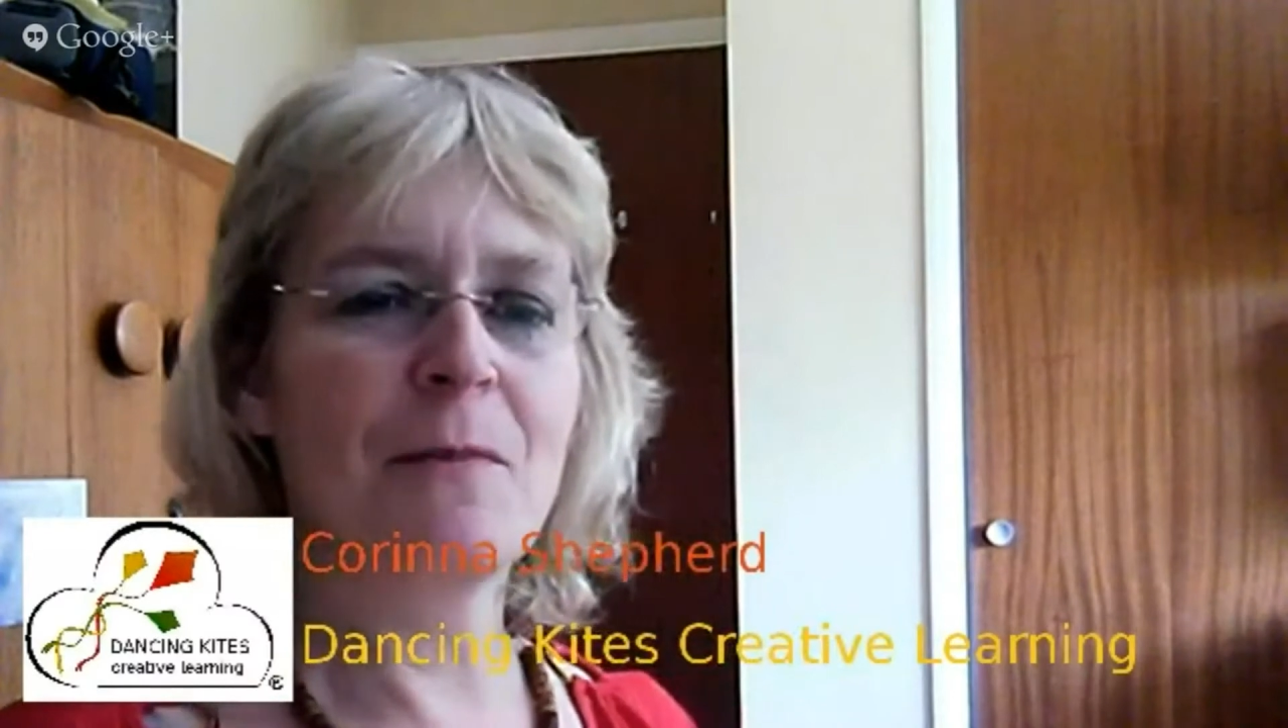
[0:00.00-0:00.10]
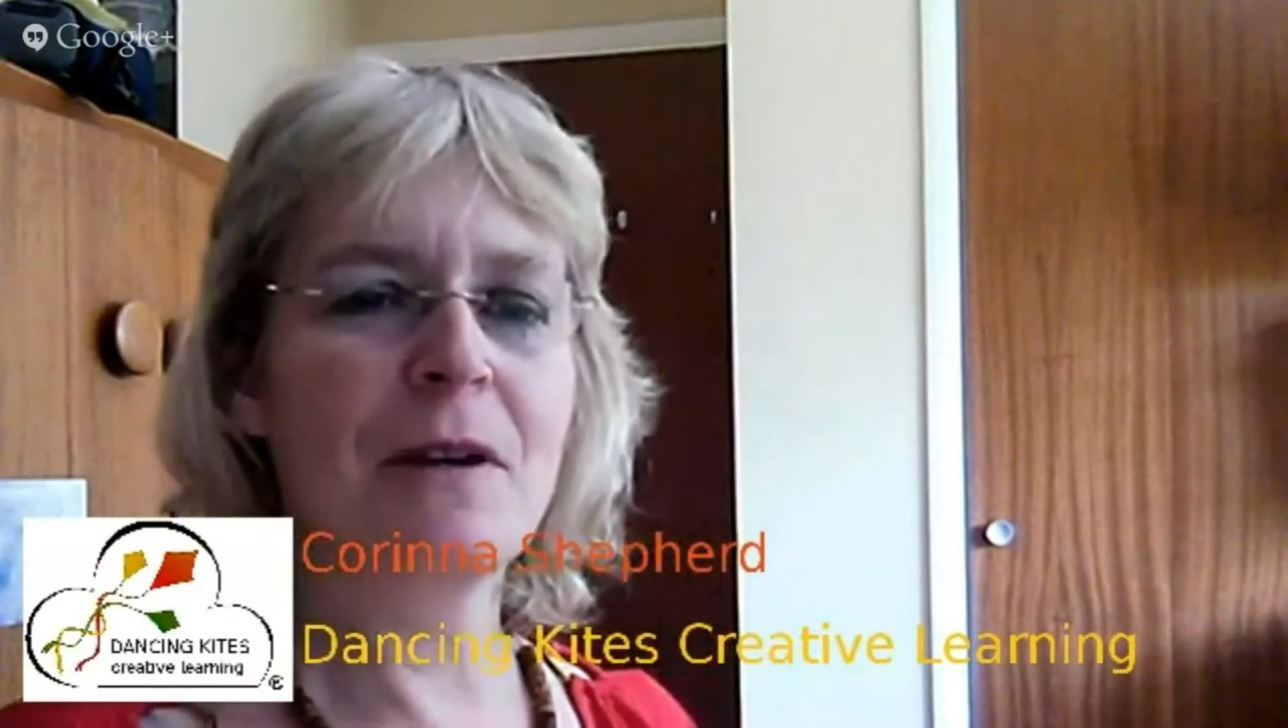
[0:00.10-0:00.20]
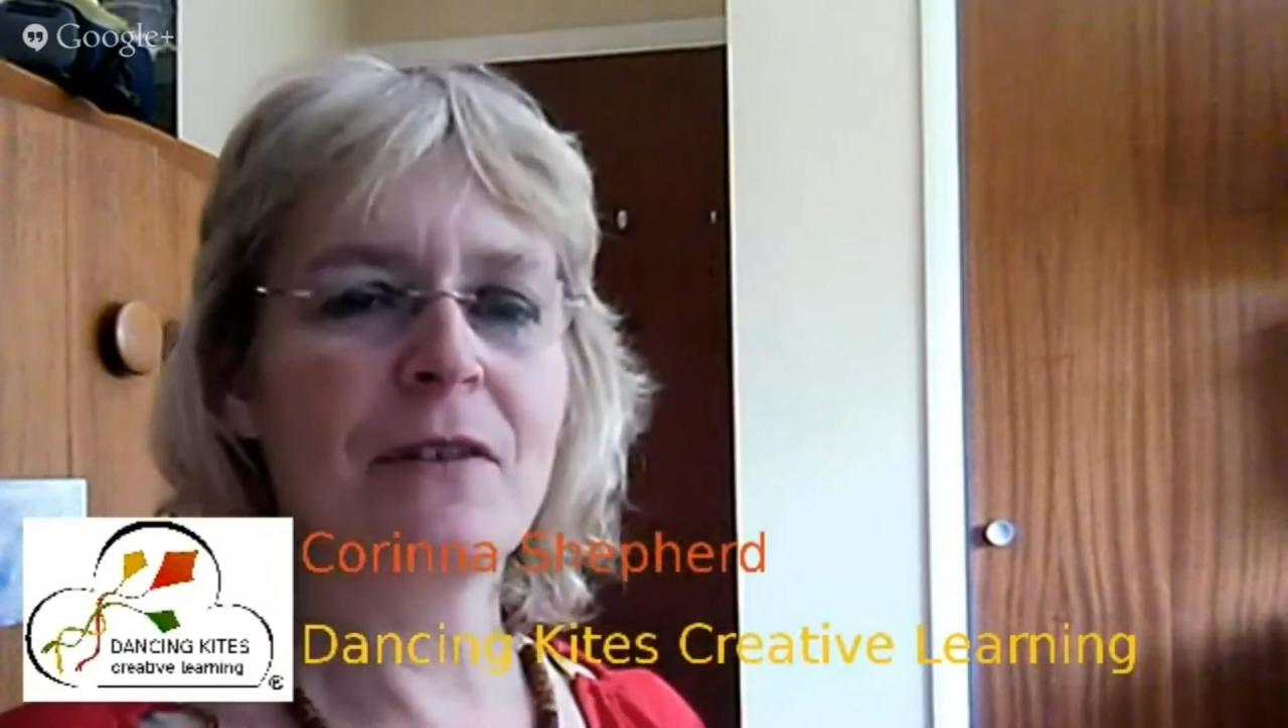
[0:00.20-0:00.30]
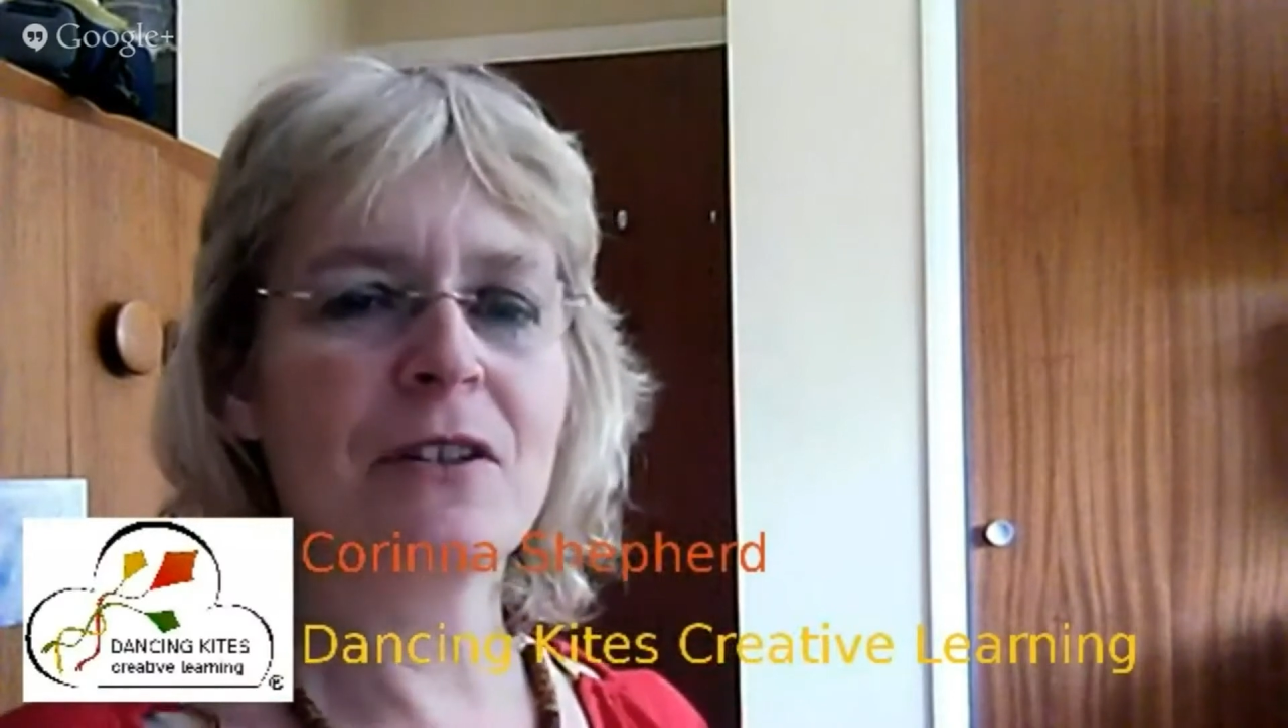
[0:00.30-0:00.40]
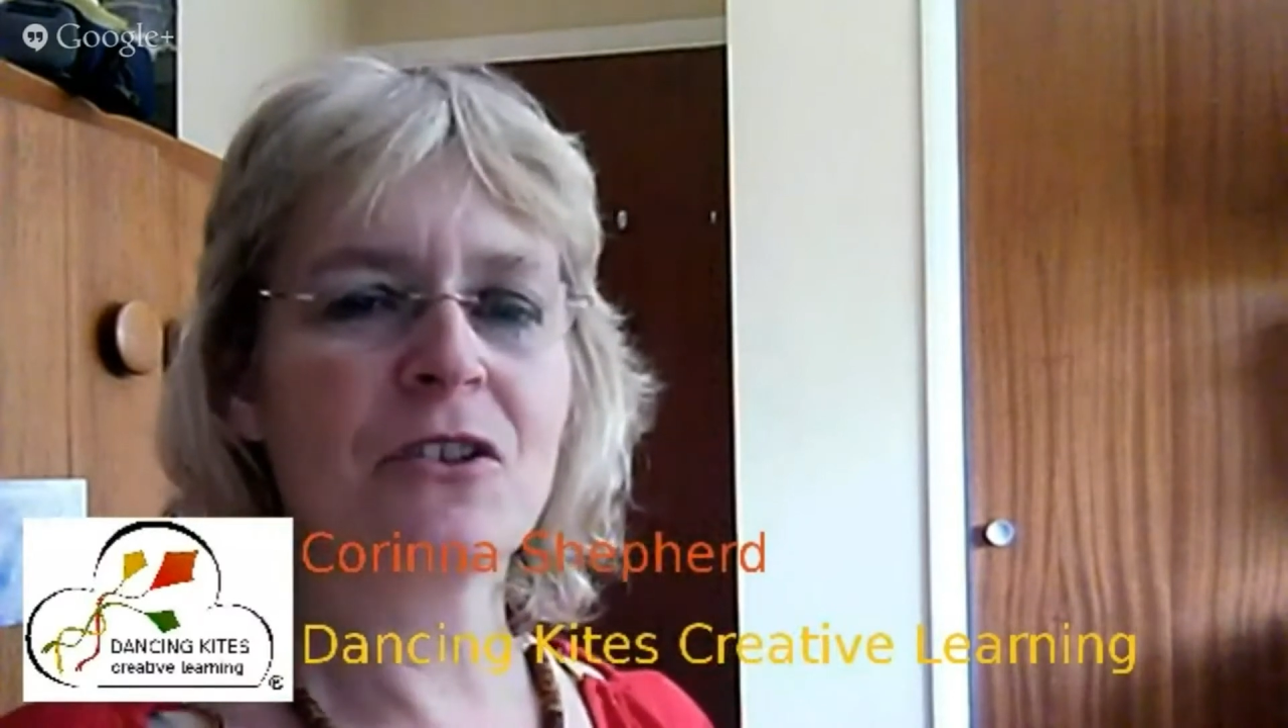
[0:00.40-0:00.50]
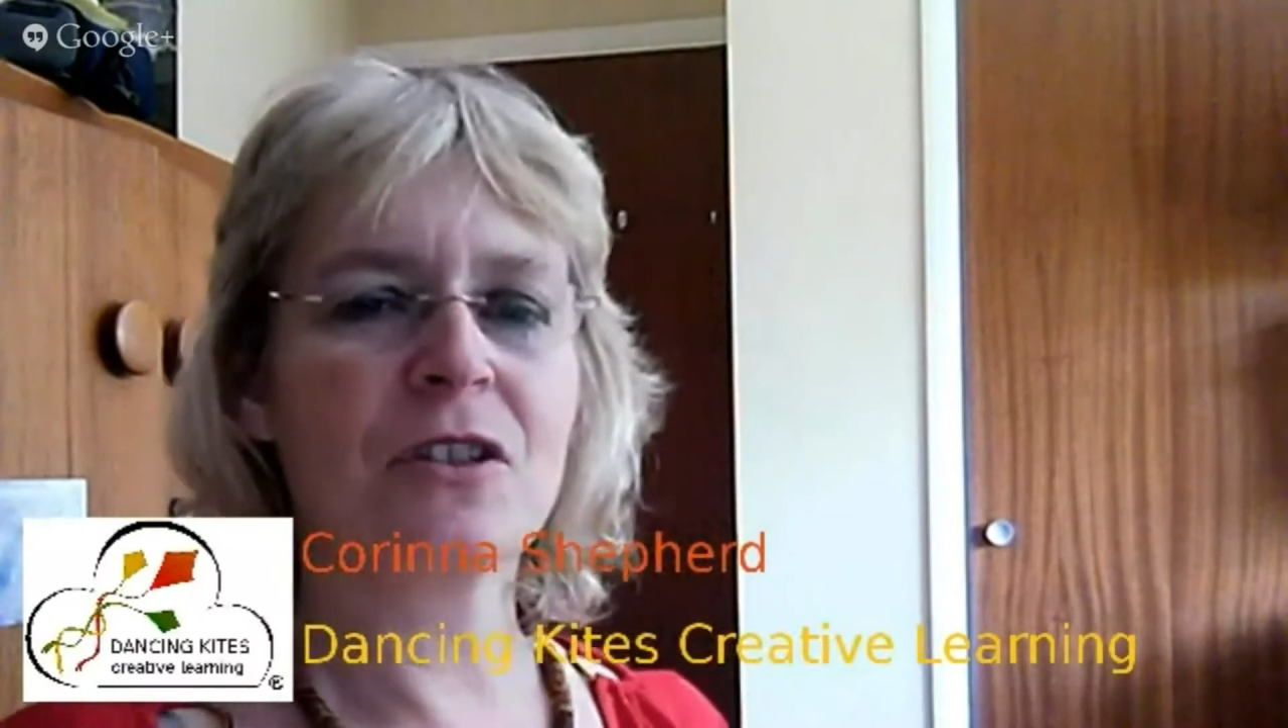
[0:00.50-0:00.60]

many of us